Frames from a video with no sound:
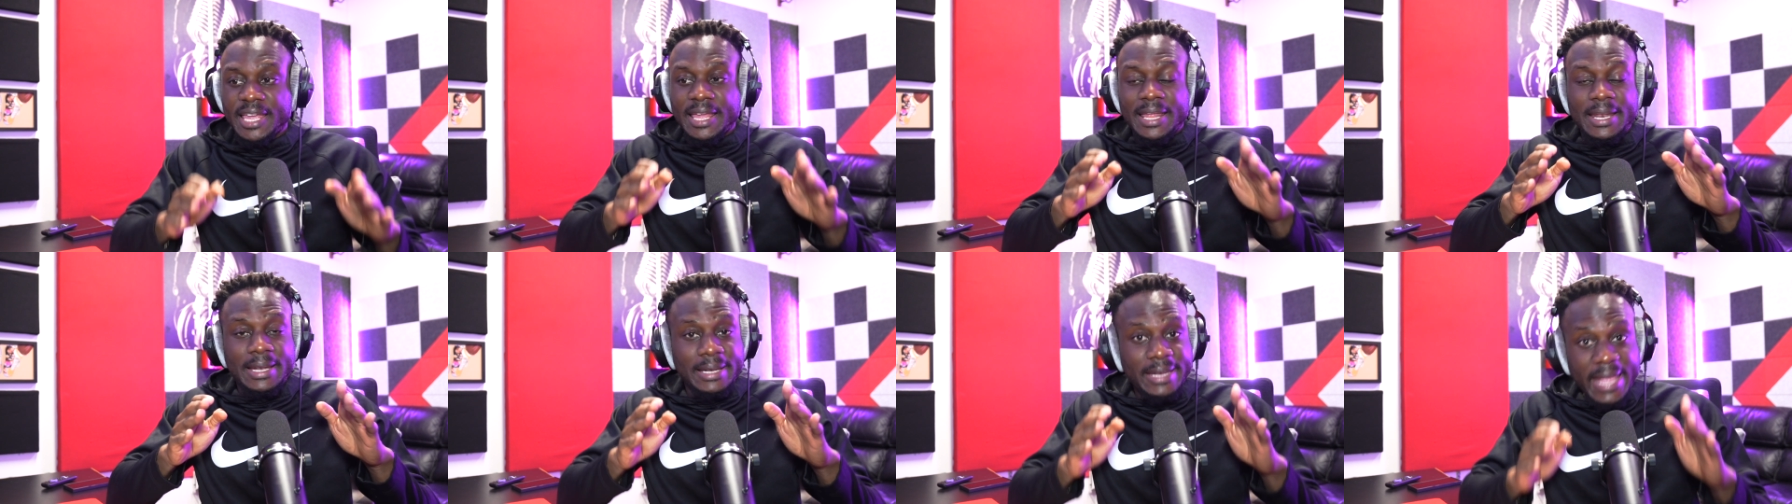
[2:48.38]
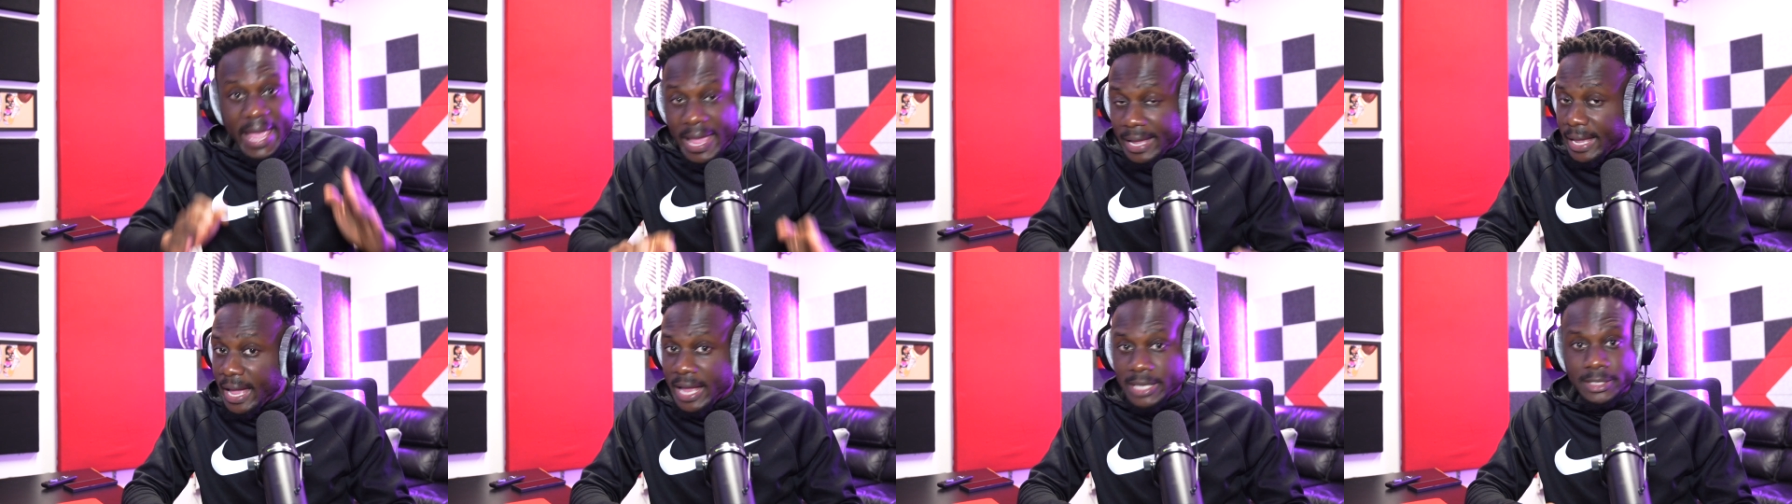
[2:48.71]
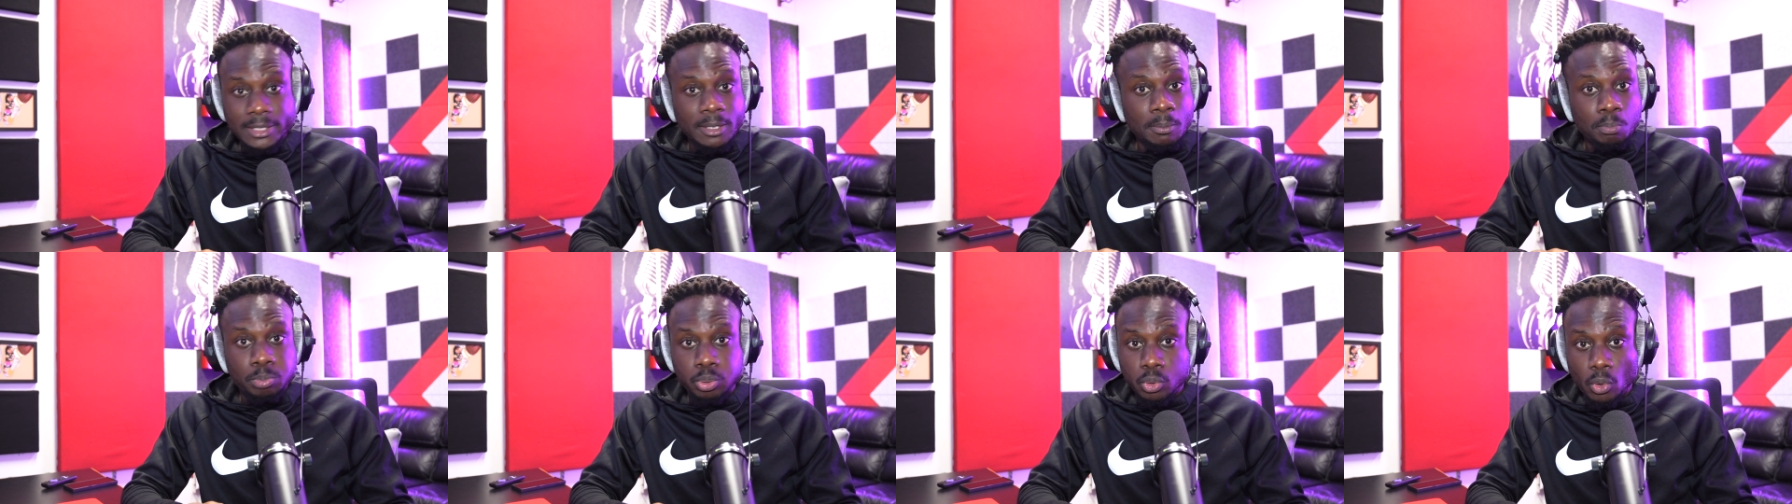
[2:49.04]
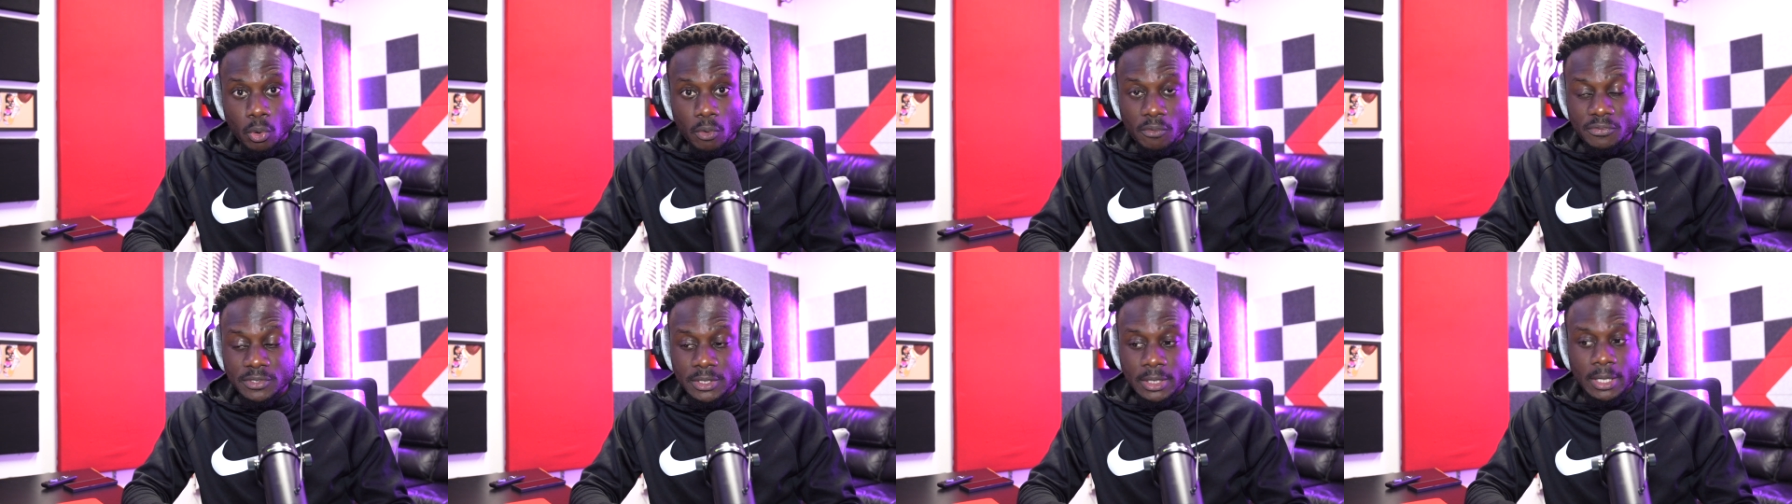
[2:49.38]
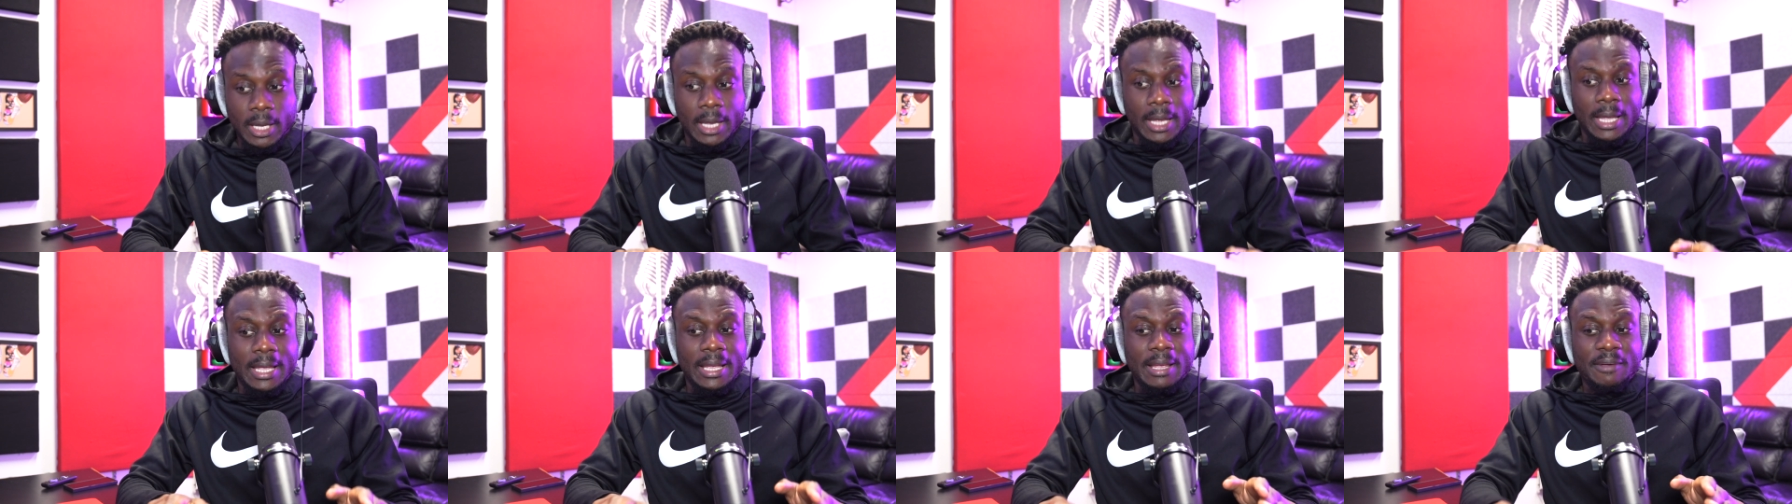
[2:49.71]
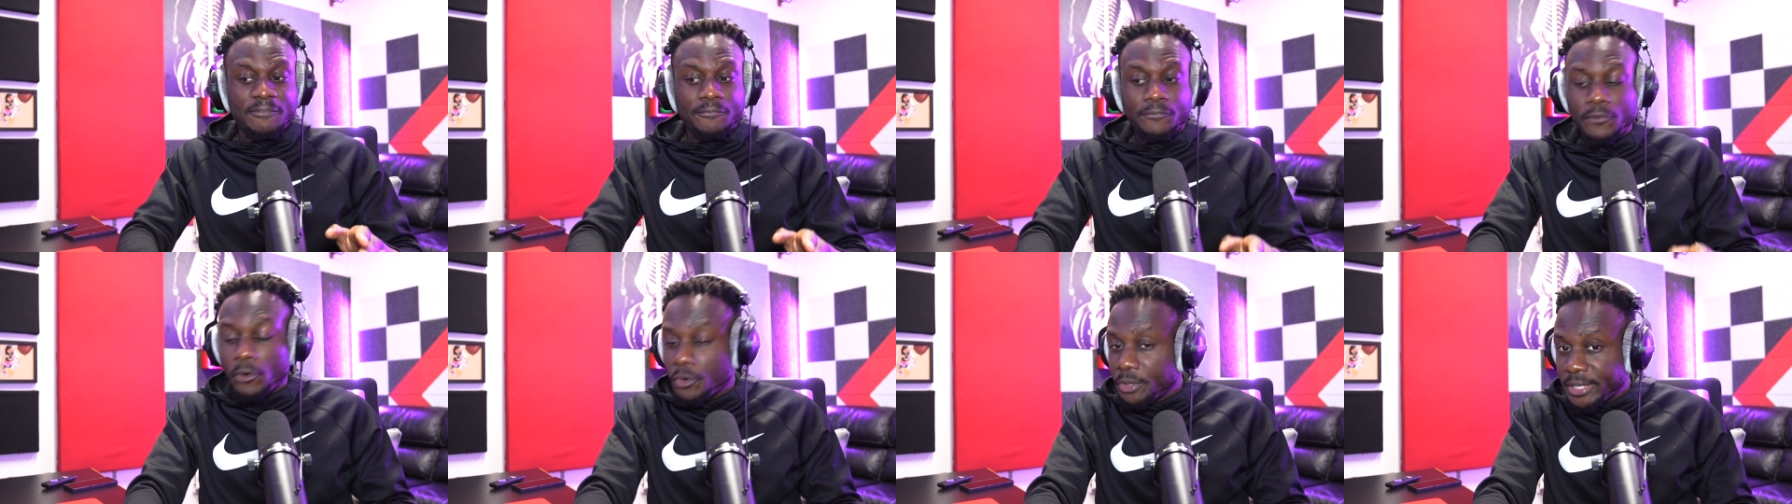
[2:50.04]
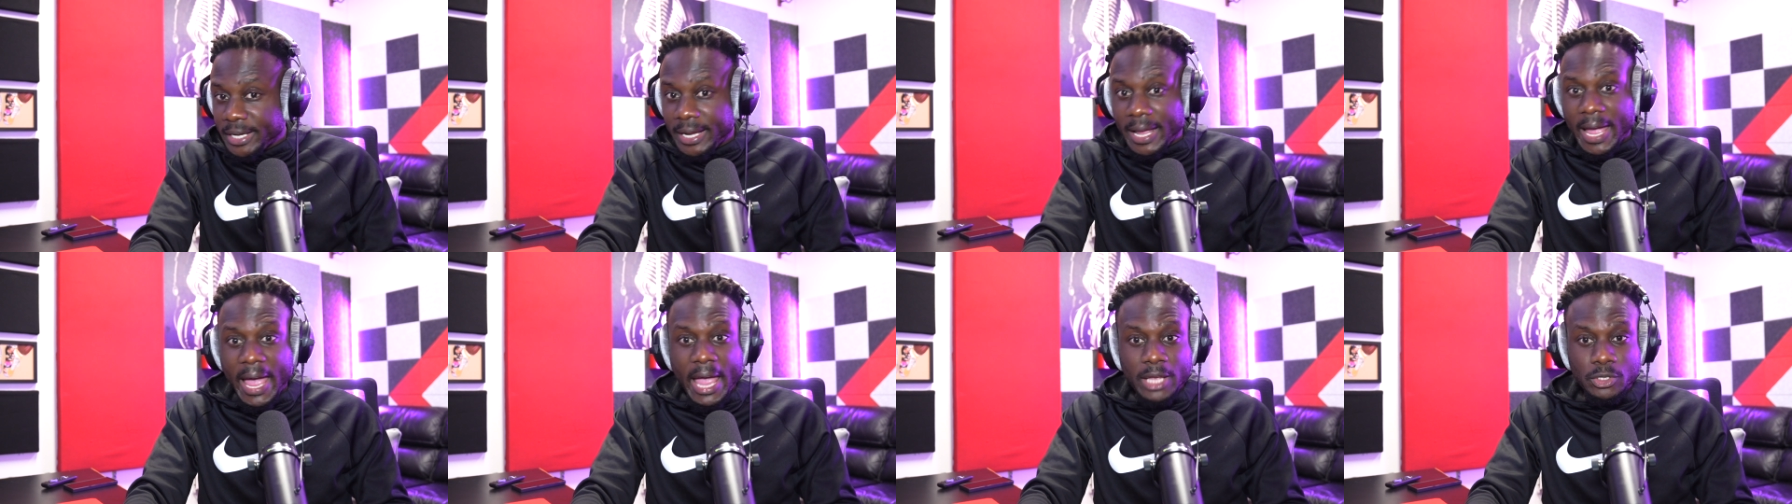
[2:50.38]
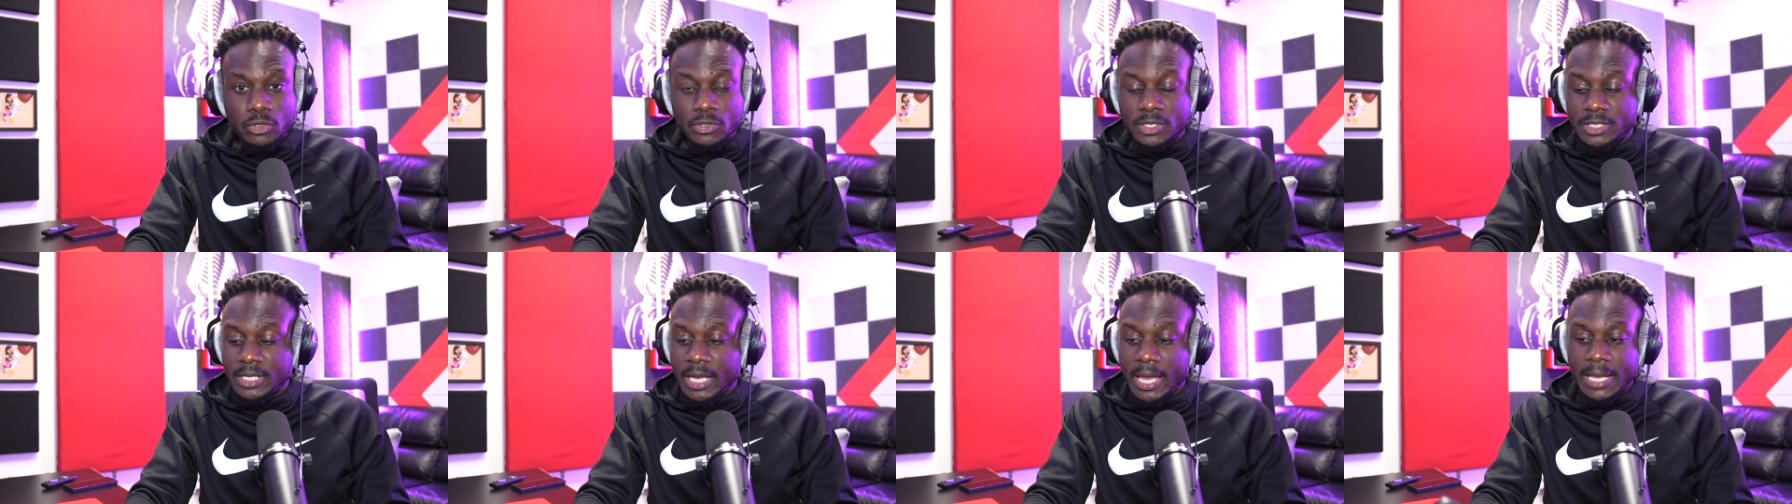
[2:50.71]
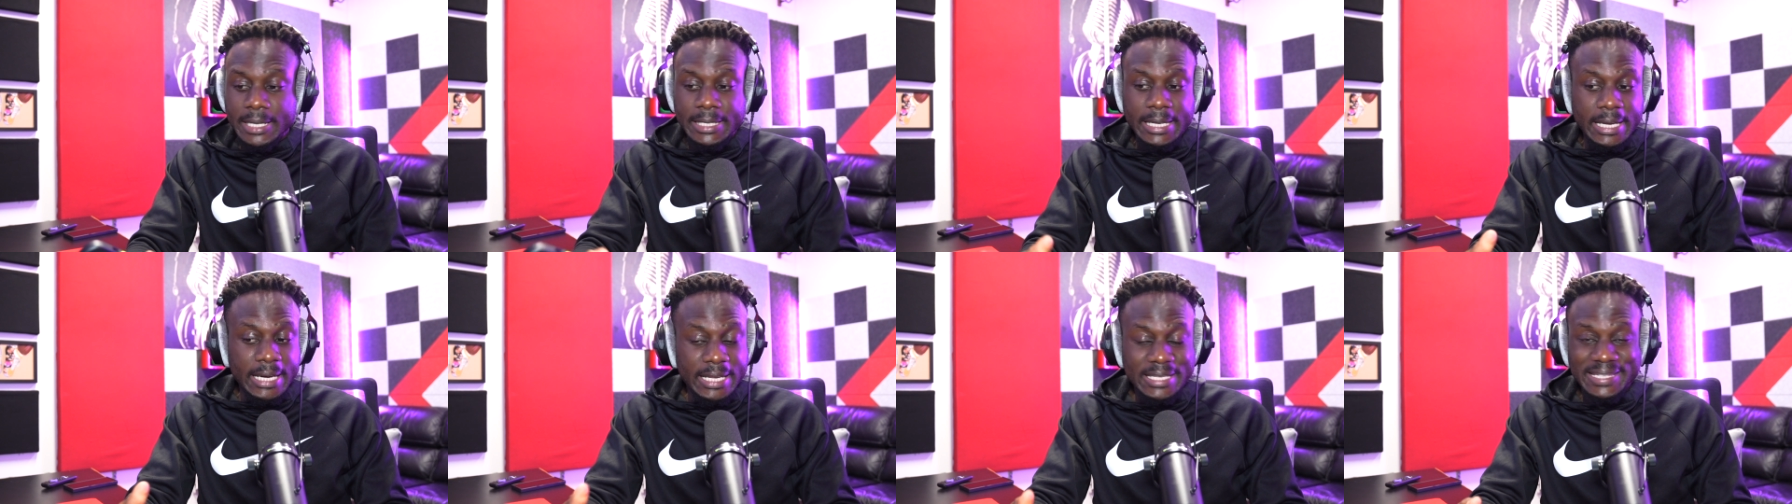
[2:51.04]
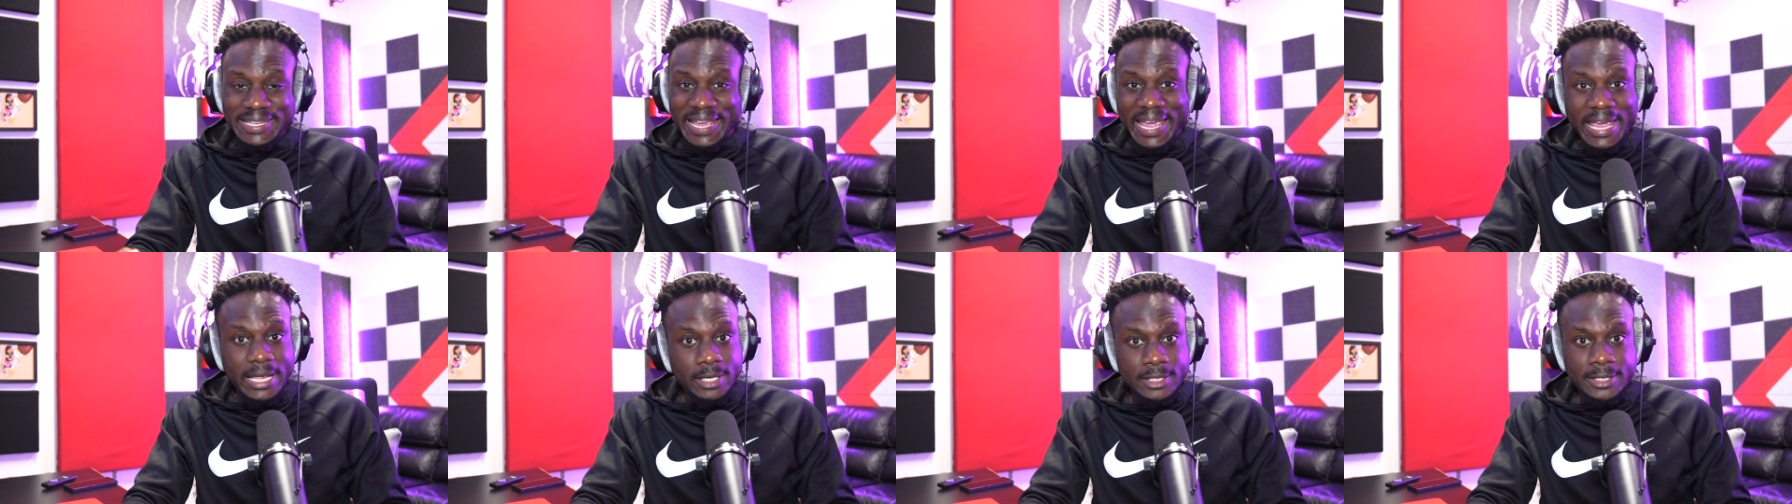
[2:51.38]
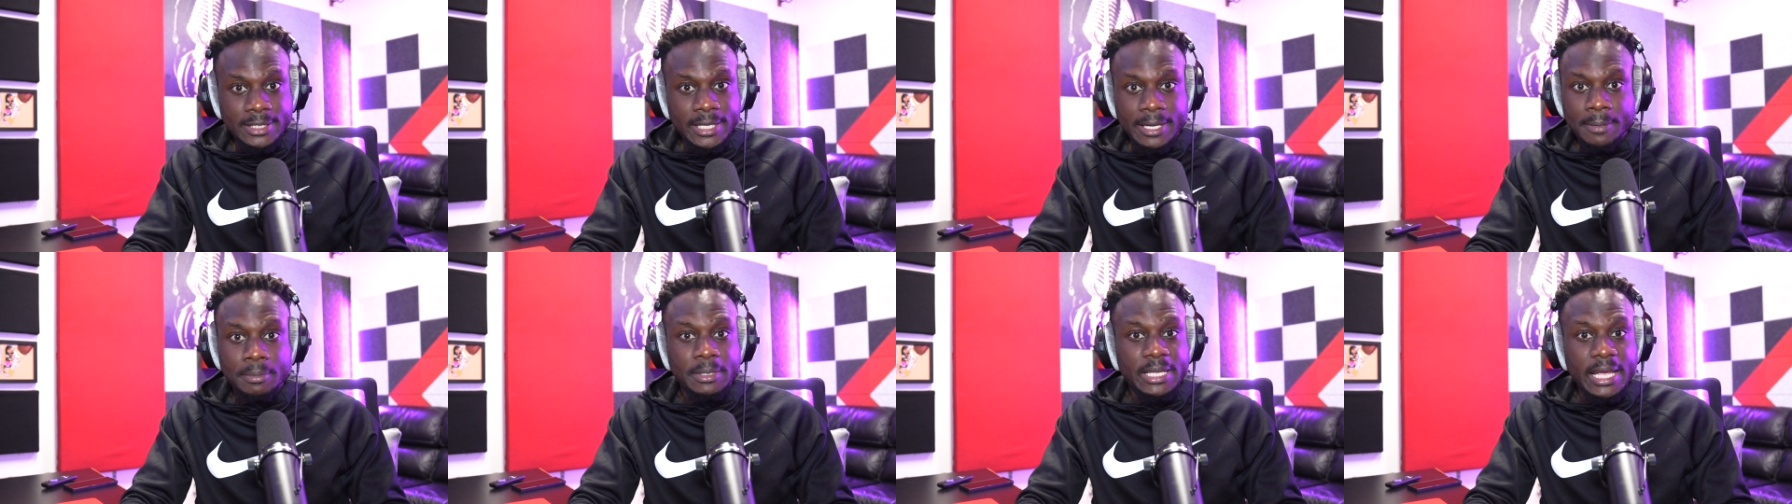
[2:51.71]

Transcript: They got some proofs for the guy to say did is innocent,